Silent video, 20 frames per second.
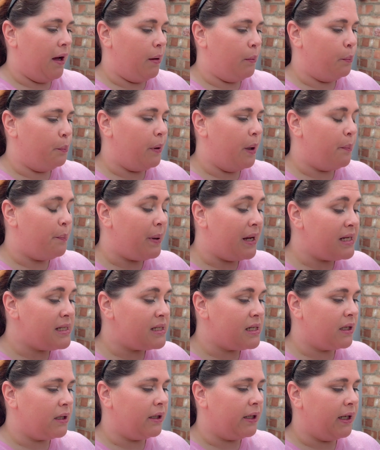But
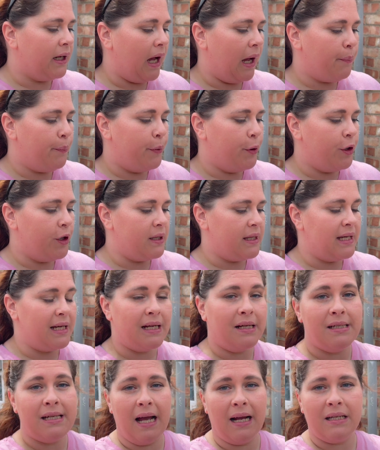basically, I put the
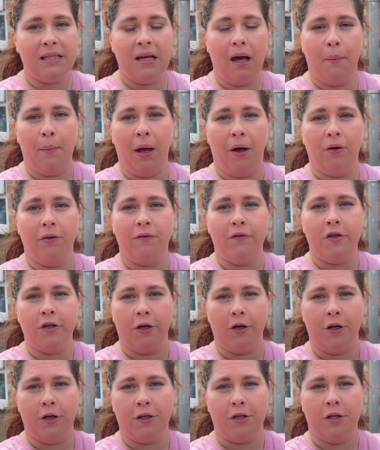exact amount of
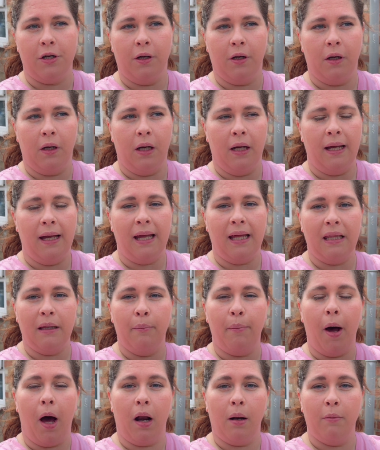dirt in the
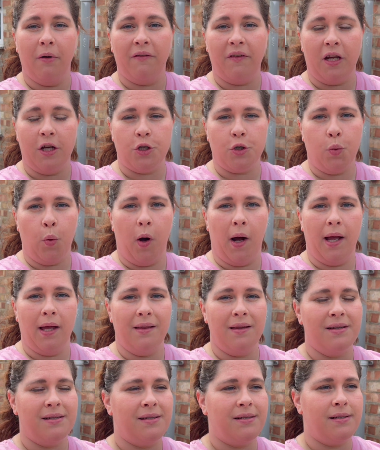bottom of each one,
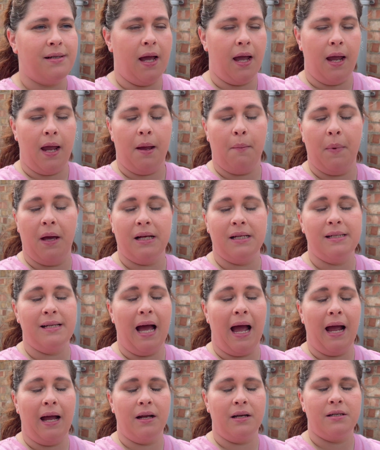the same
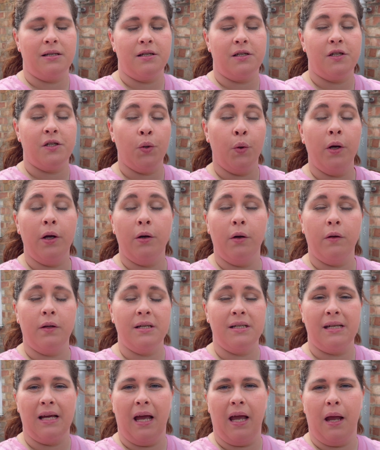exact soil, the
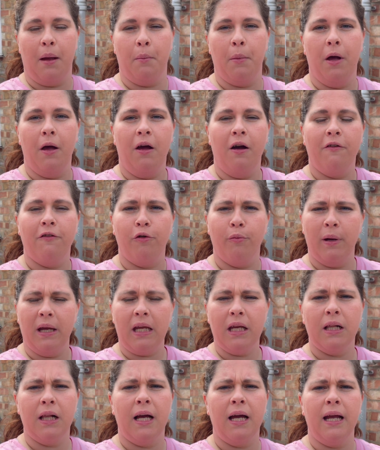same
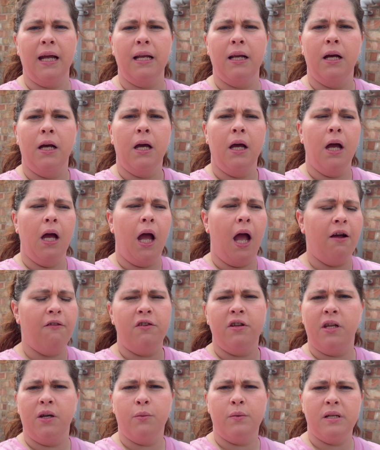vermiculite,
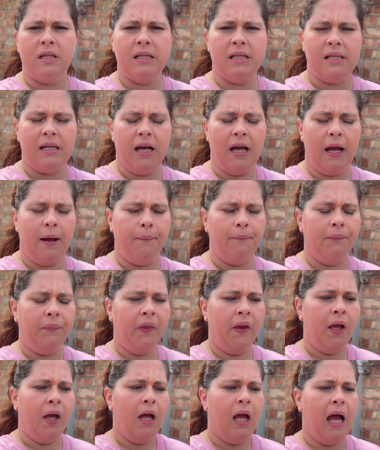everything was the same.
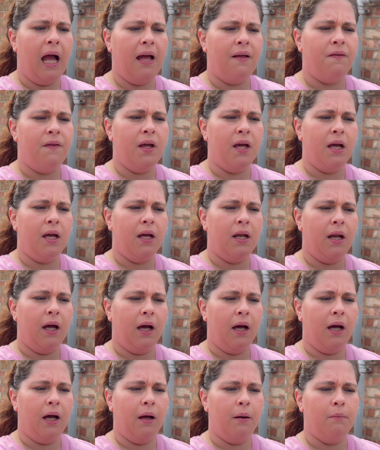And
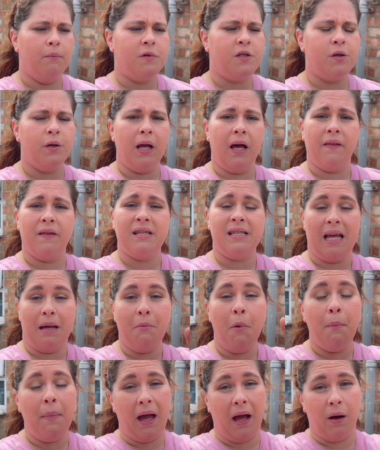then, so yeah, the same
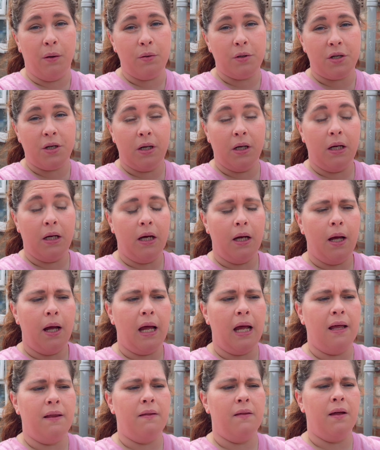amount.
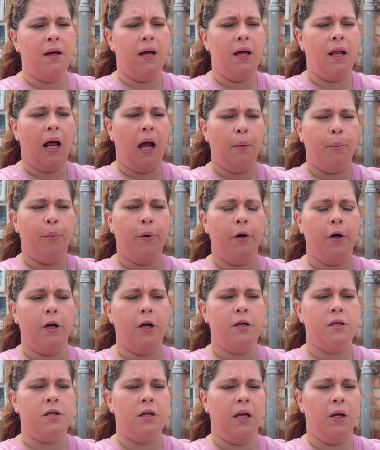And then I
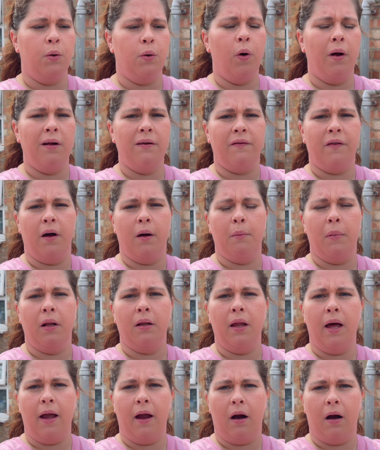put in one of them a
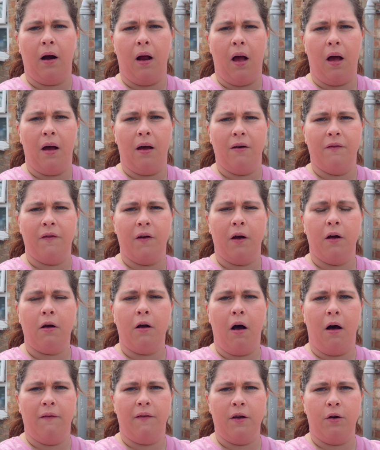layer of
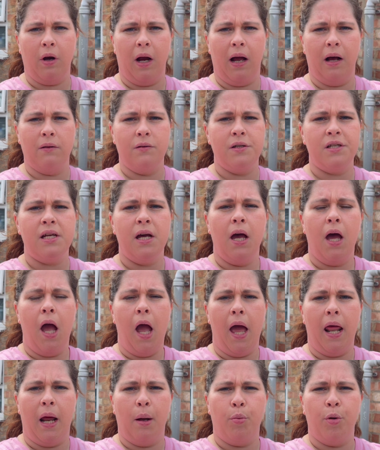coffee grounds,
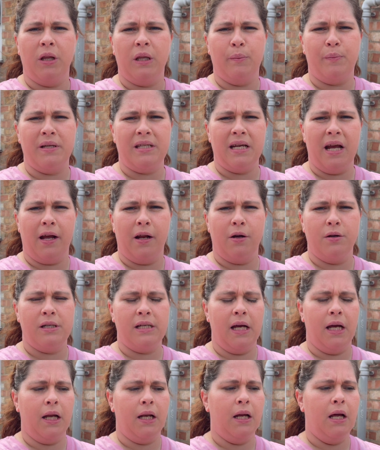and I put the potatoes
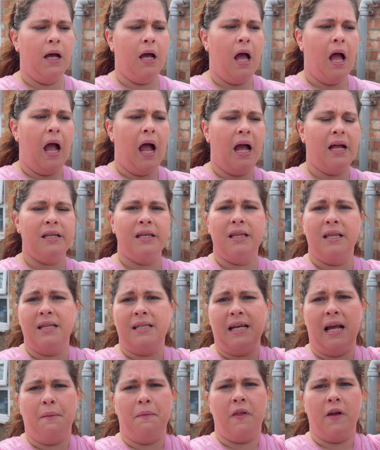in and did the
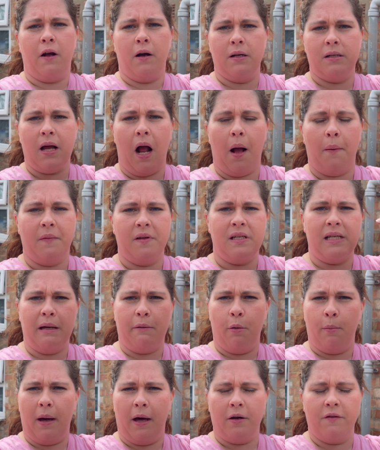same thing on top, the same
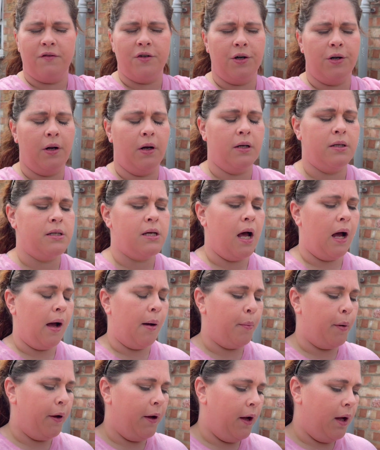amount of dirt on
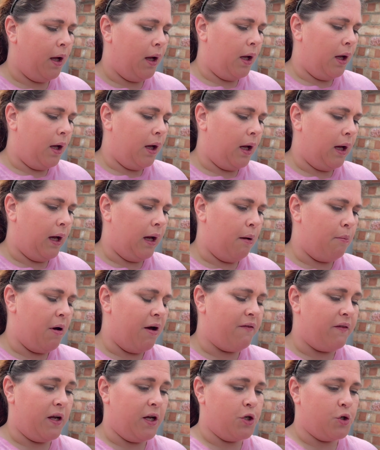top
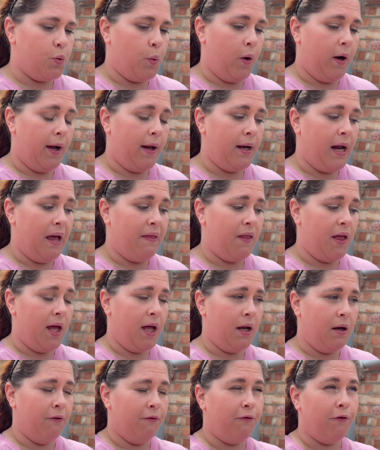of each one. And
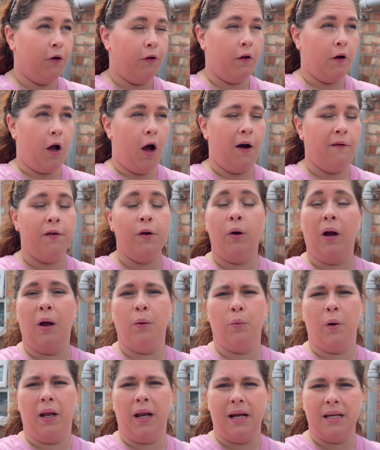then for the coffee
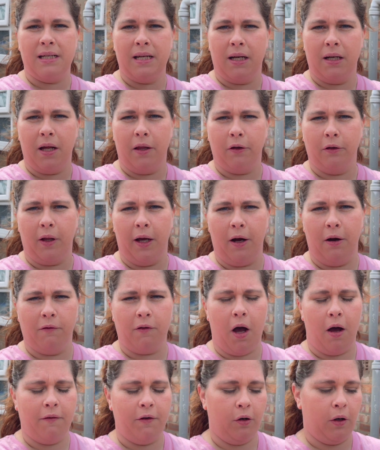ground one, I did another layer of
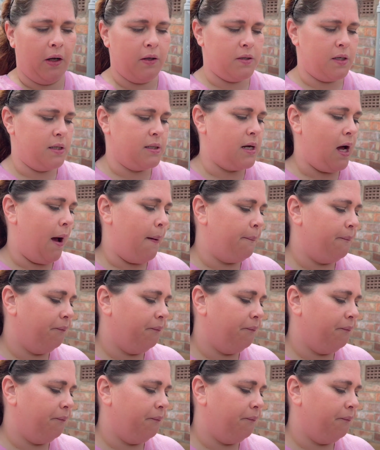coffee grounds on top.